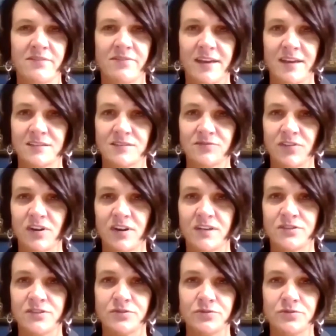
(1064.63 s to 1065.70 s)
that is very
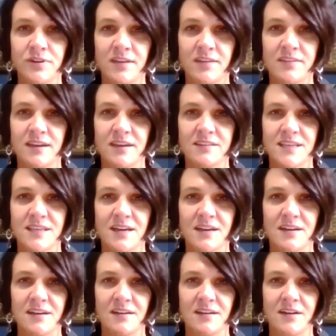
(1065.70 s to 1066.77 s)
true. I think
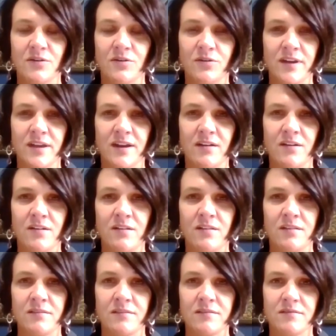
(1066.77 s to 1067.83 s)
that, you know,
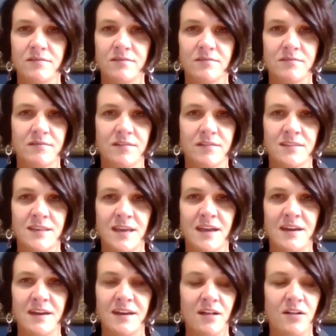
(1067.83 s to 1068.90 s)
in the
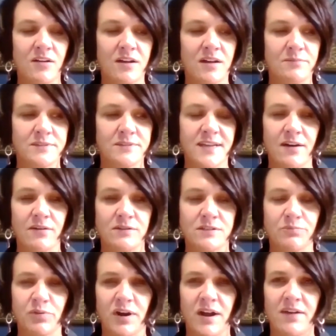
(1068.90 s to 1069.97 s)
end, it all comes down to
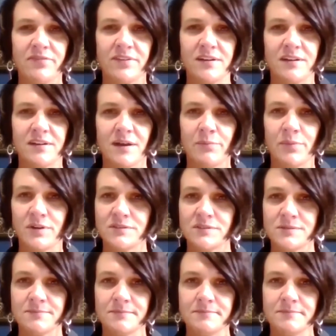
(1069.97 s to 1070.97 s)
profit and numbers.